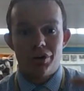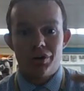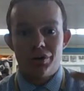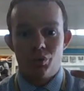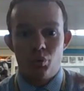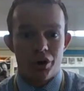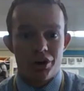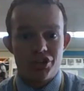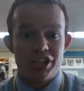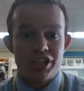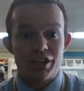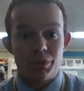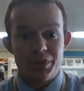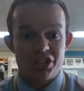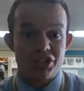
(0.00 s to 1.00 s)
worksheet
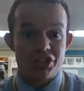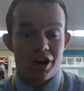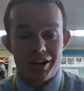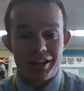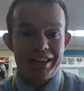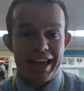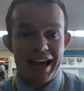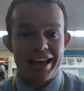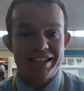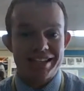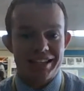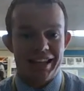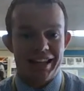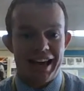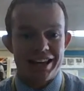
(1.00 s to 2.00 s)
that we started last
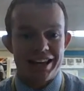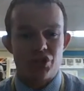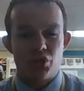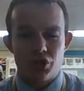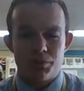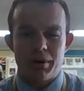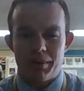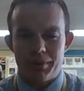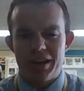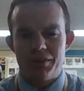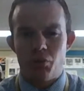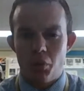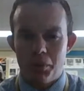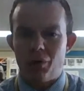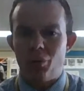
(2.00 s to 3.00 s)
class. You should probably have
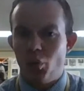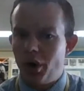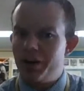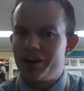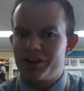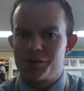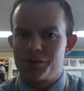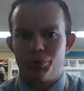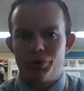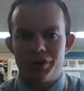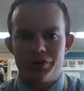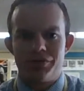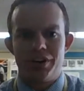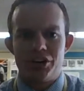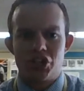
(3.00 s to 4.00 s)
about one Explorer to
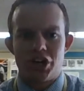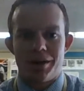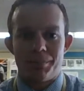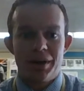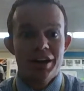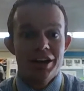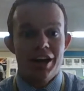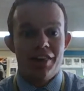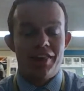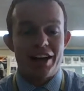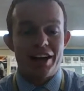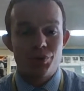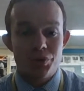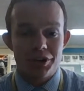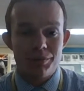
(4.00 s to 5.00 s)
finish up.
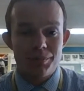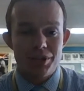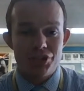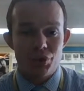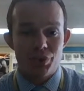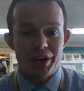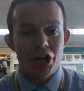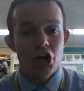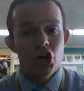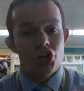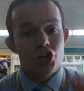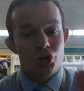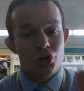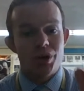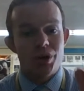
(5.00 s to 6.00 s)
That's what you're going to be doing.
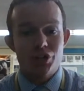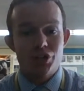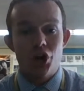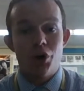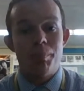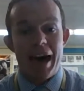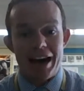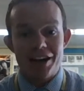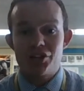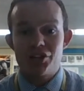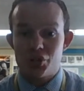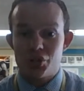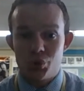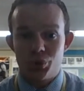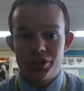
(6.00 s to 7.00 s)
You're going to go back to
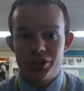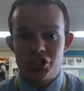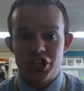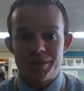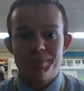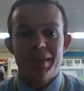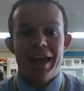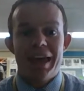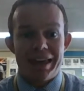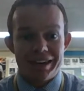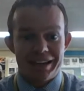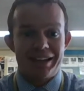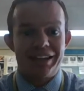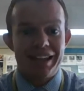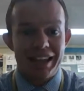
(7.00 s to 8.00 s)
Schoology
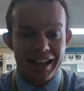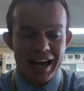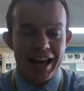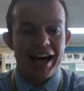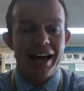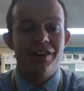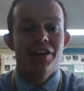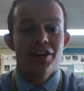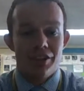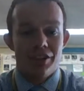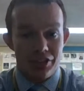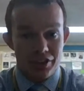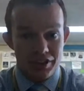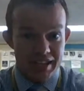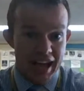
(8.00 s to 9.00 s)
and click on
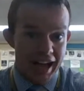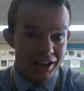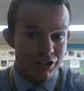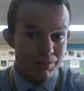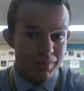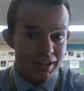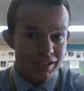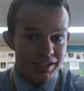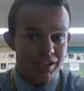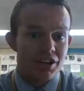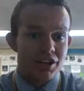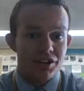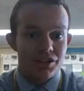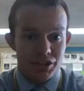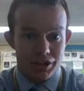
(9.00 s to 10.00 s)
the document
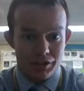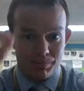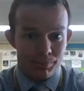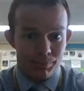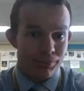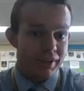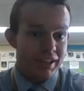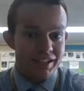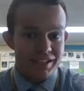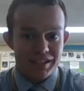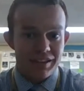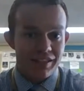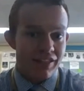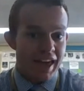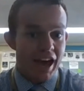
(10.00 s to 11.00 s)
to complete
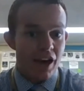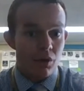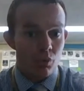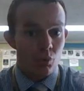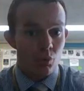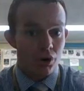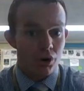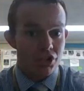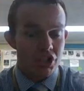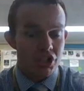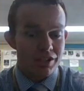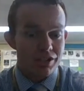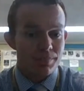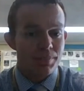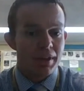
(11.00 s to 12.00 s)
that
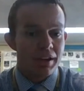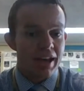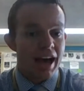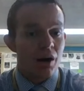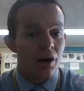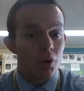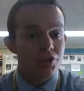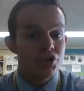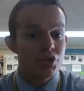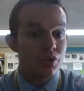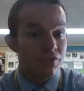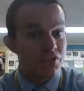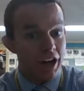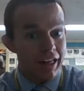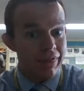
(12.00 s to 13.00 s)
worksheet. Now, once
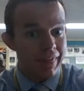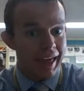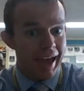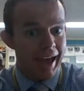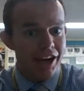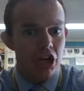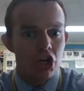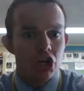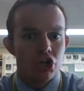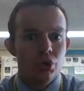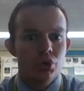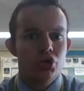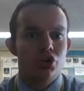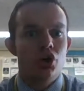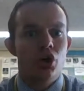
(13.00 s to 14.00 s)
you've done that, you
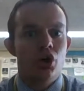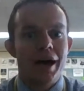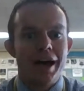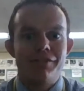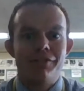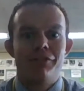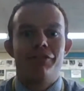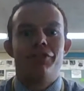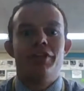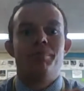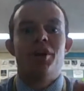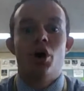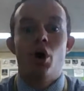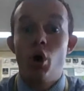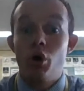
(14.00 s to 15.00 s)
should go ahead and flip
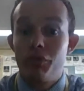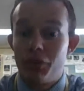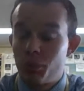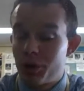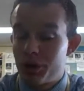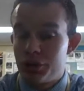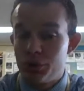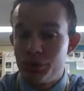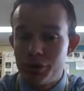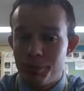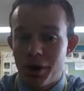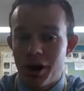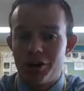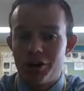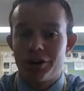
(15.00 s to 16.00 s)
it over where you and your
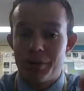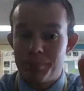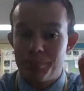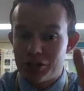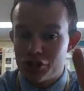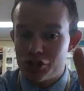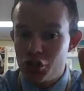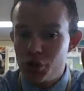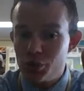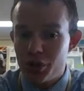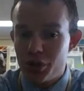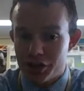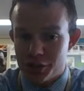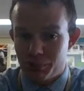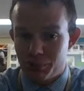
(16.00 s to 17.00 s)
partner are going to pick two
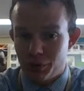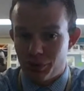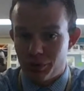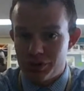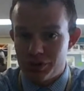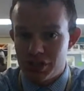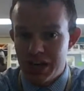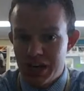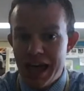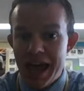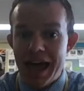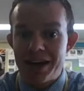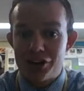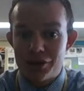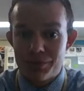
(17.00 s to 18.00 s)
Explorers
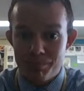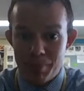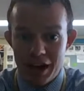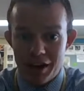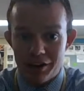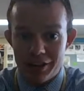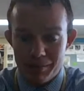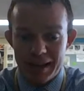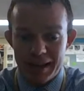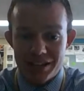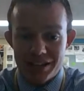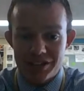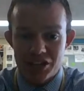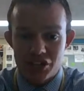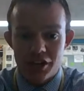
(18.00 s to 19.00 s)
and compare them
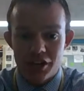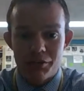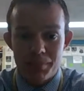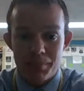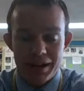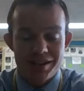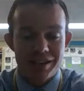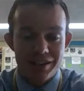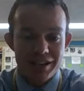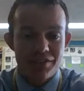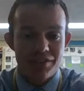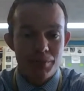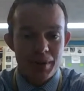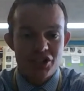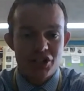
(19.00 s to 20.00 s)
against each other based on the
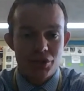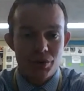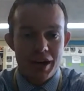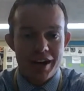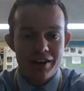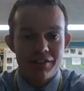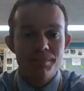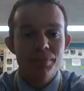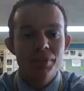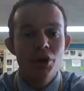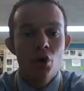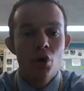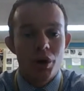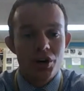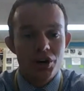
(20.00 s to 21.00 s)
information you have.
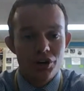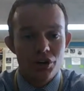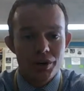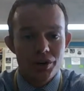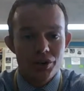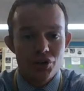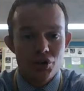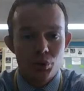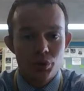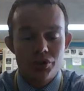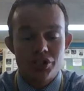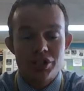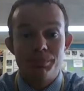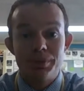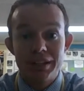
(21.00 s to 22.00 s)
When you're going to
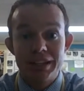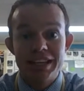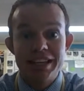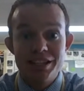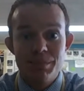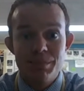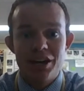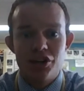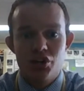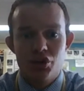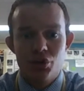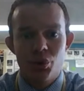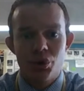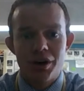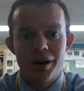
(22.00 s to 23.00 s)
Schoology, please make
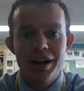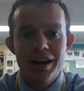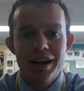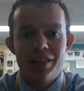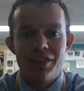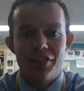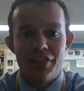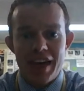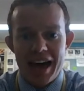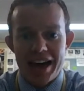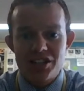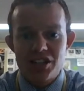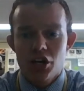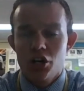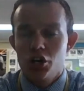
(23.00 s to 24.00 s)
sure
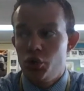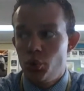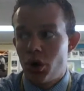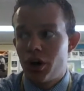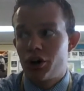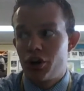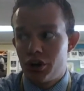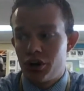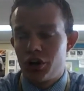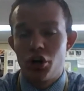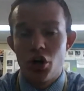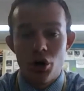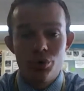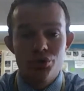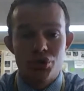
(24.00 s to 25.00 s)
that you are going to
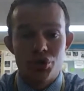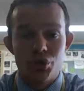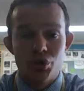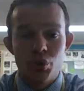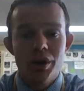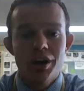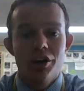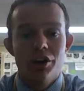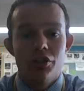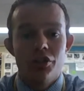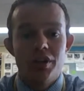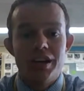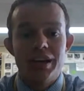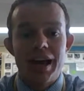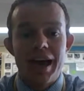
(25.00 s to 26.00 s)
go to
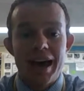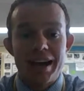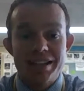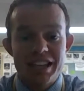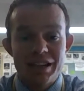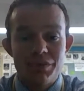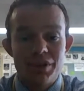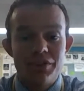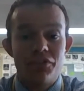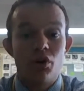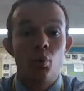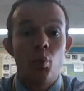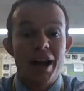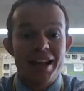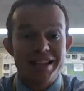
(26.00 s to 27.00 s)
the activity for
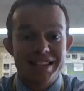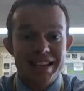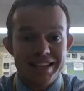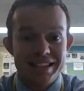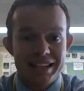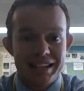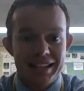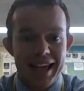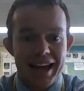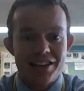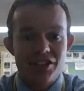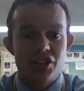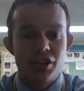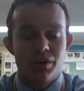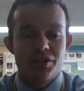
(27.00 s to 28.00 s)
Wednesday's
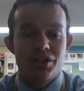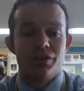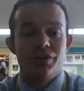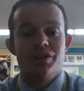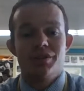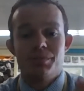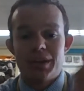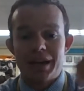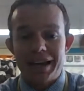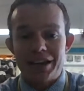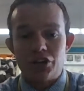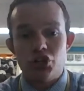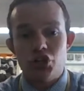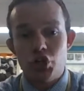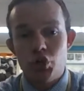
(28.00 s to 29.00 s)
class. There is going to be a
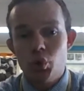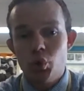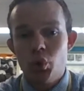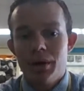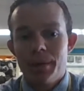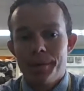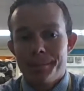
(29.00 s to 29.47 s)
new